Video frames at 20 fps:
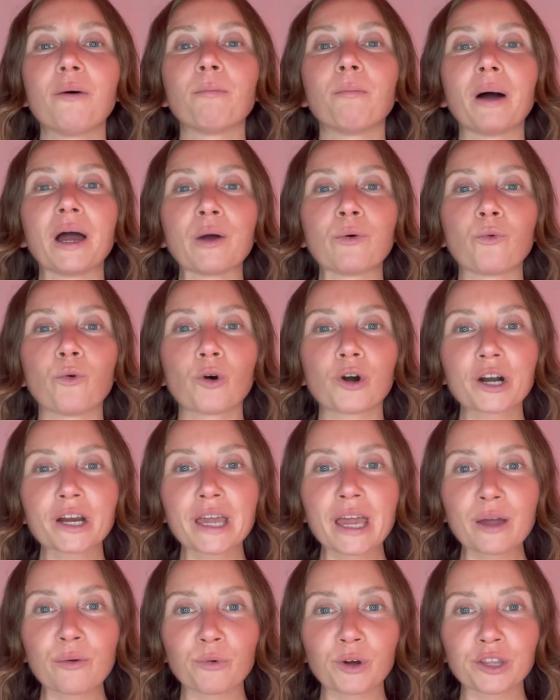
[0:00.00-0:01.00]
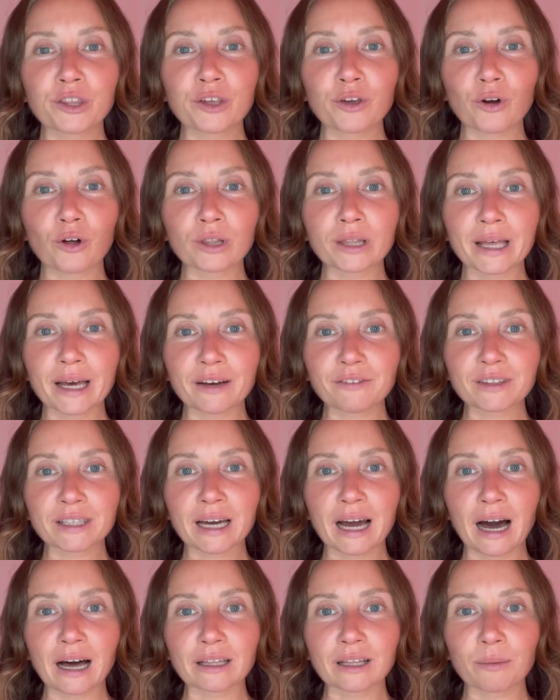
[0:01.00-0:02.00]
By working with your left
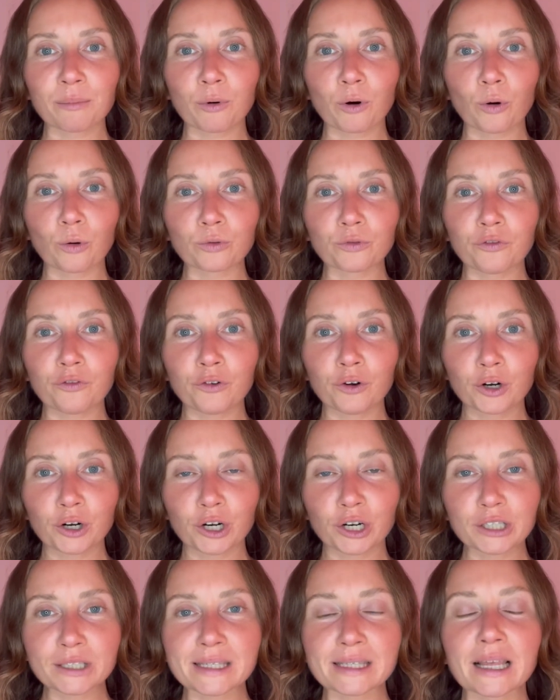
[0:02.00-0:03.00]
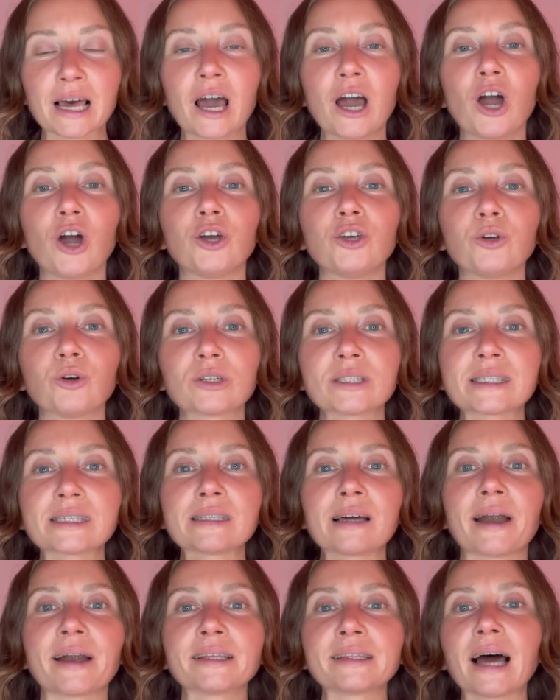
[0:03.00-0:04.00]
collarbone first, you
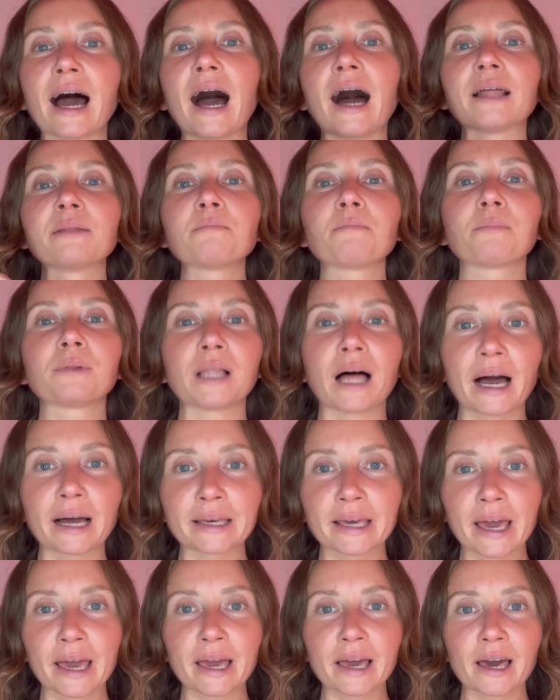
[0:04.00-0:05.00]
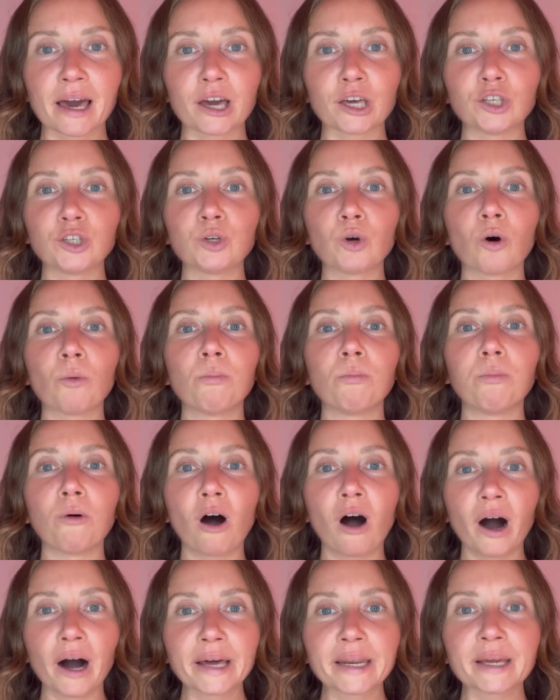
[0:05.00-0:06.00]
start unplugging your
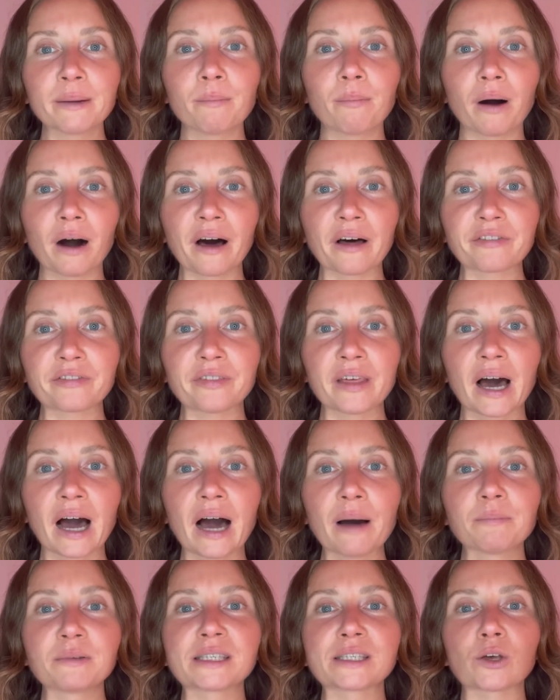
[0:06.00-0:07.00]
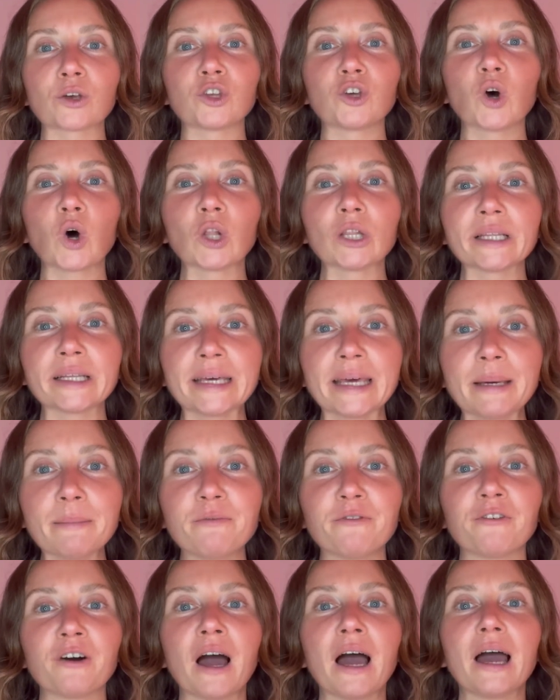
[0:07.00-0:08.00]
body bathtub so your
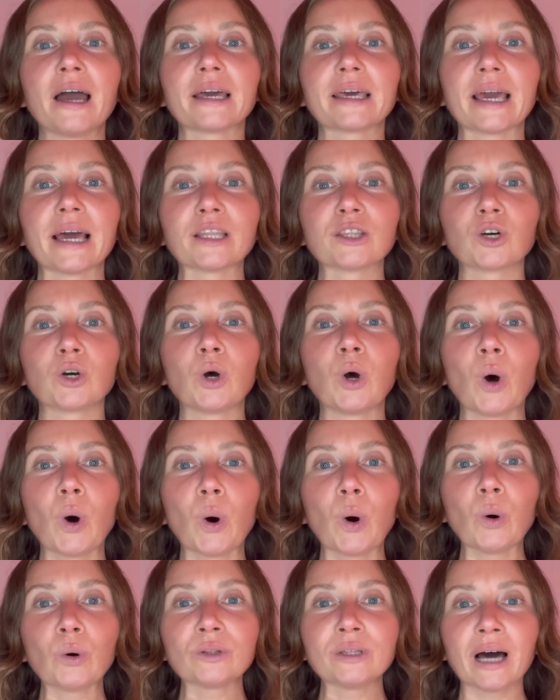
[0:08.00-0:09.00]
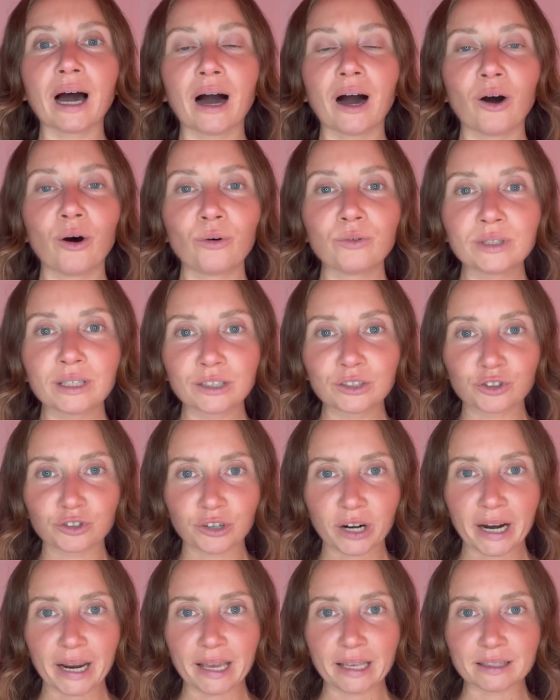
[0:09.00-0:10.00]
lymph can go down the
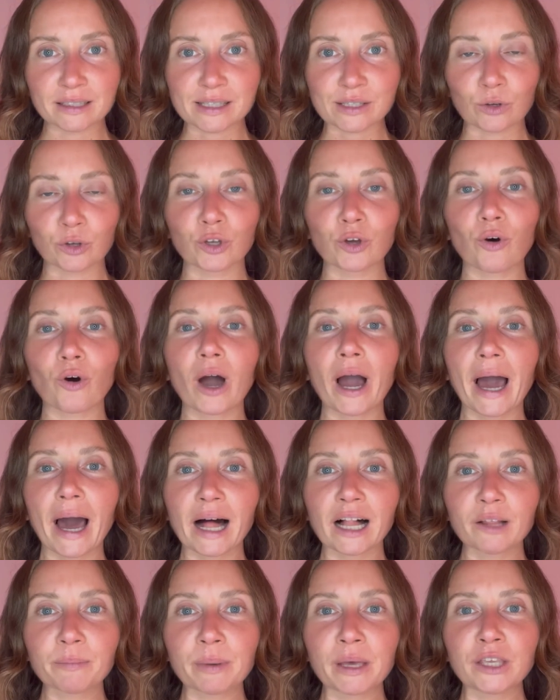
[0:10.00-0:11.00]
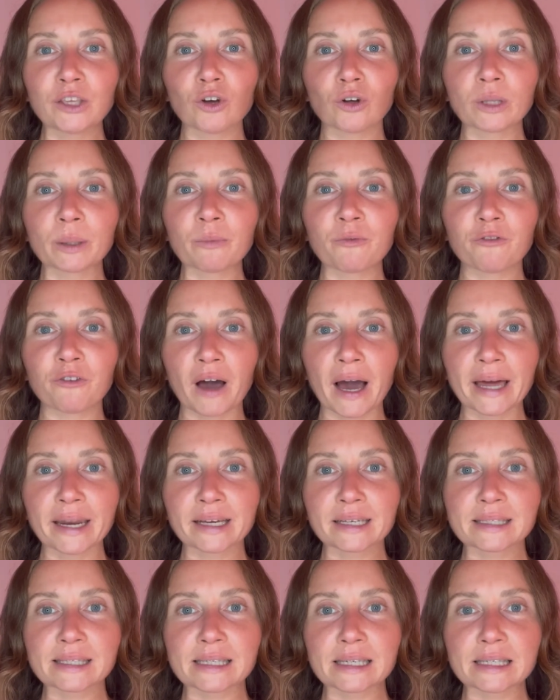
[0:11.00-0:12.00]
drain. So you're helping your
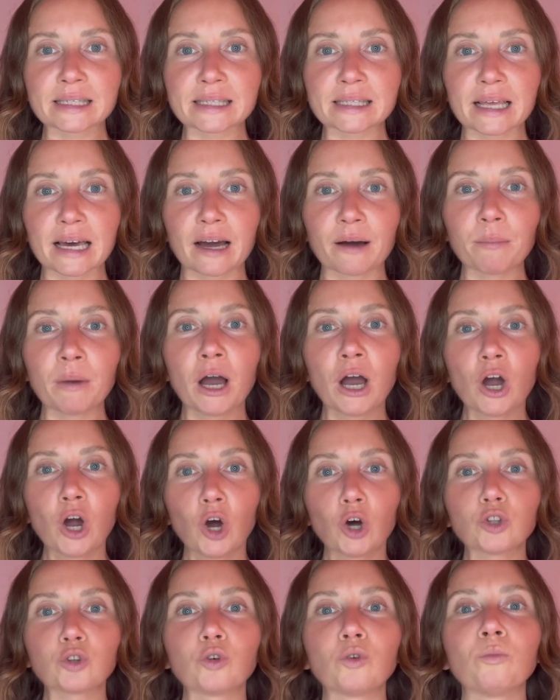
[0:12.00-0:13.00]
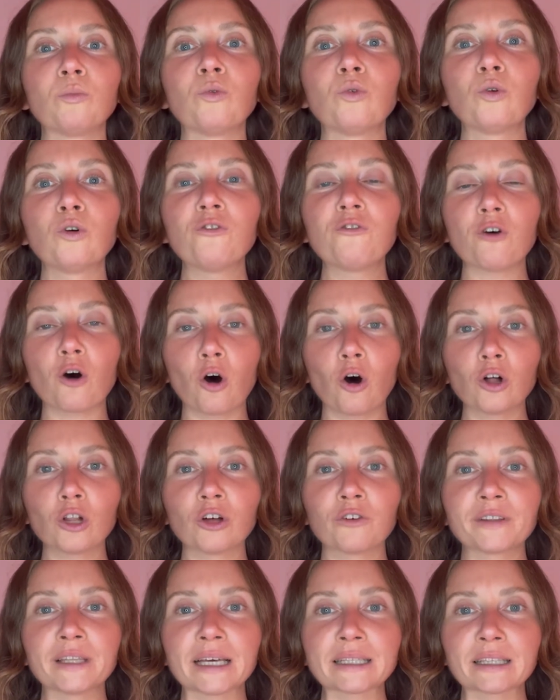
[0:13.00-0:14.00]
lymphatic system to move all
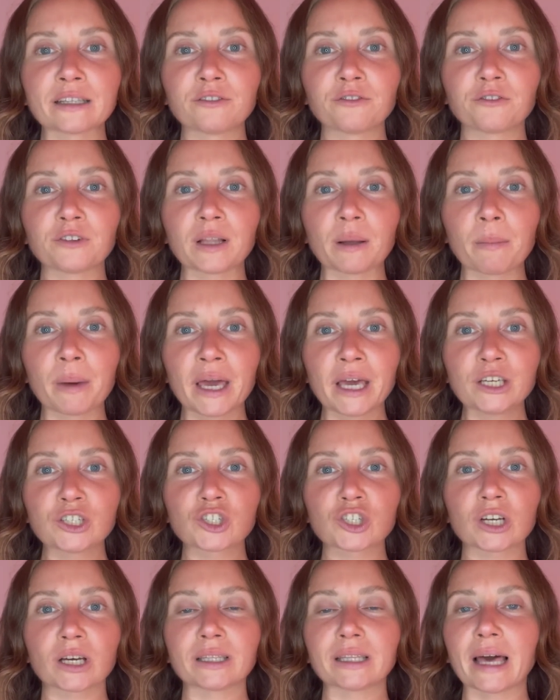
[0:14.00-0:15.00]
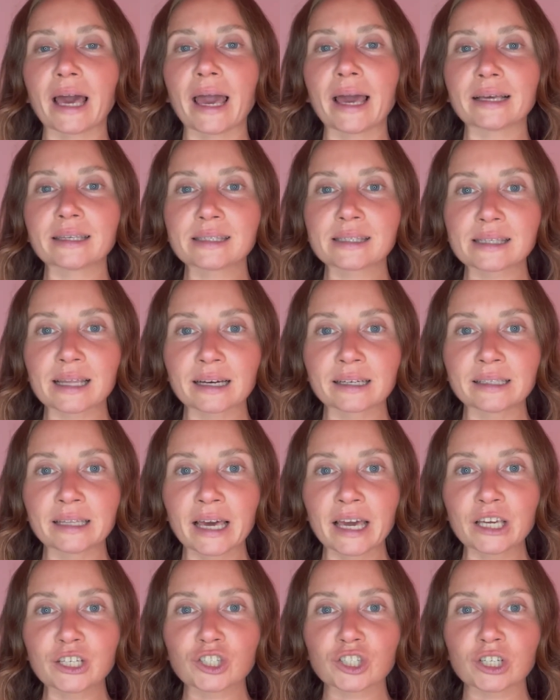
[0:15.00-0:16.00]
of that inflammation and
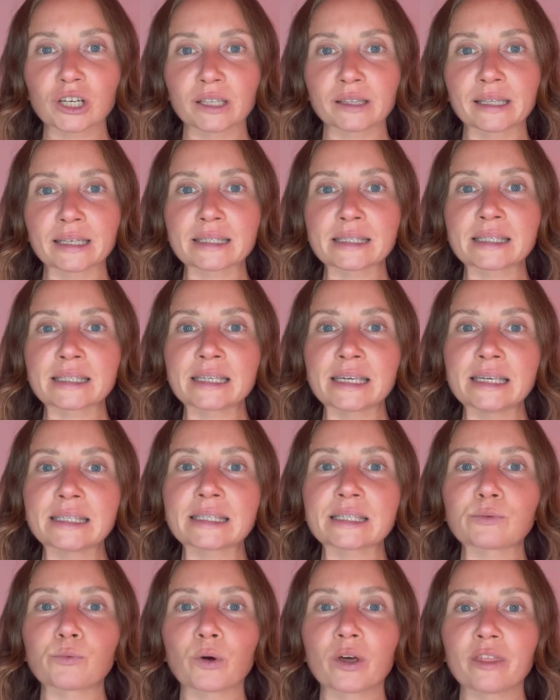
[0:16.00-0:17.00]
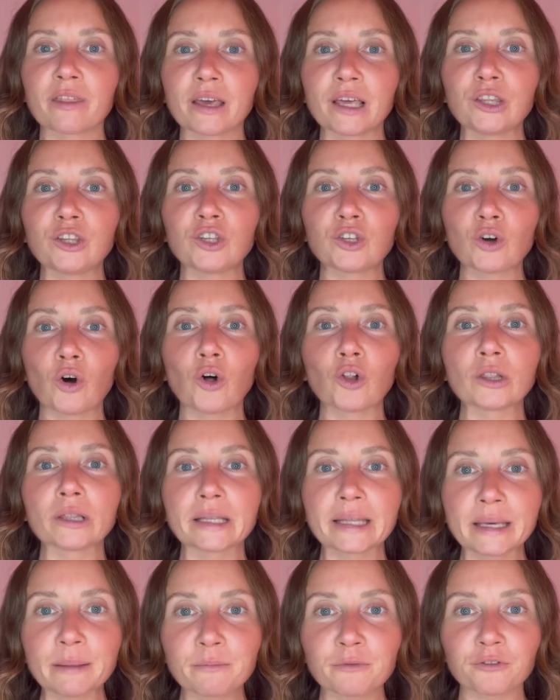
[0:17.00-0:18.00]
stagnation that sits within your
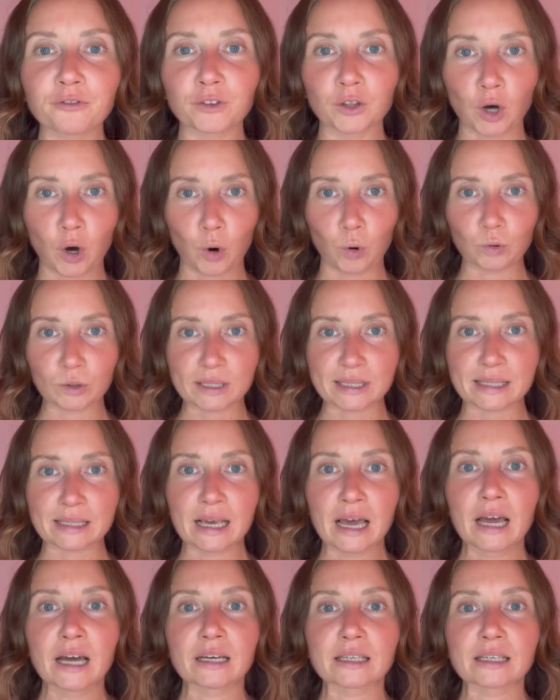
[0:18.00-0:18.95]
lymph nodes.